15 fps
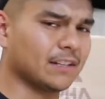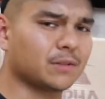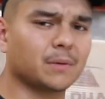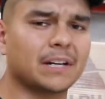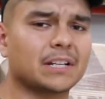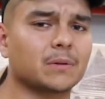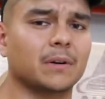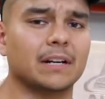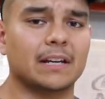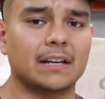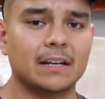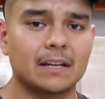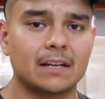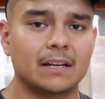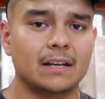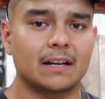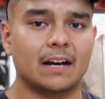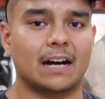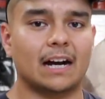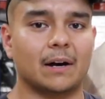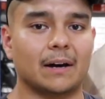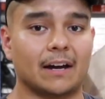2020,
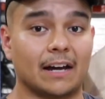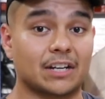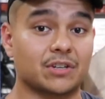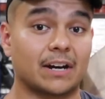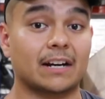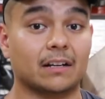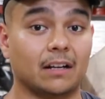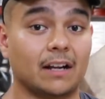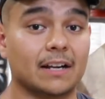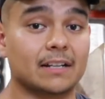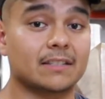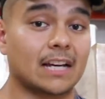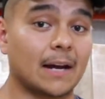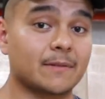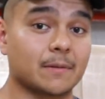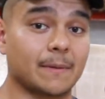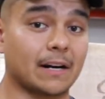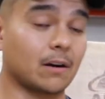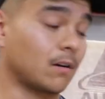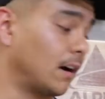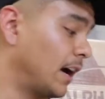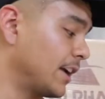I trained a lot of times in my
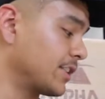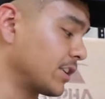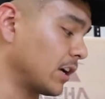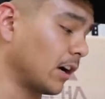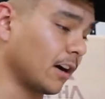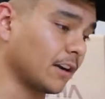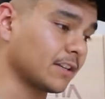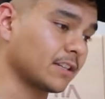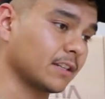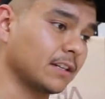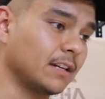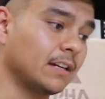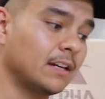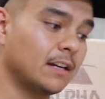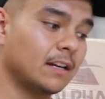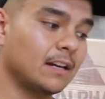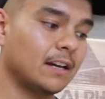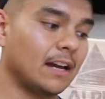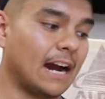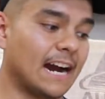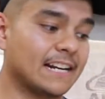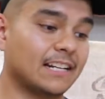garage, and honestly,
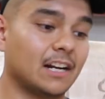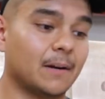I did